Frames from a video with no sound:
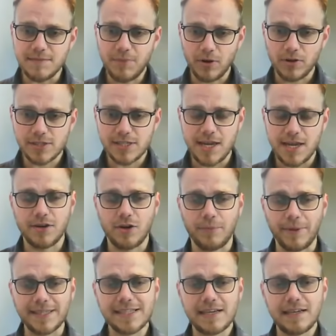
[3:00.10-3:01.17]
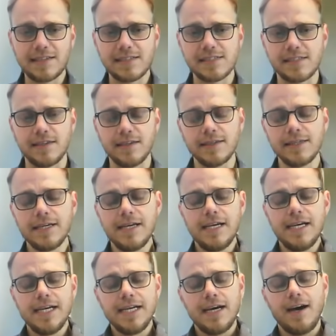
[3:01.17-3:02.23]
policy economics cluster
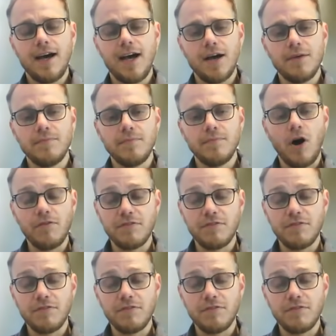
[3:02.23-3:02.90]
of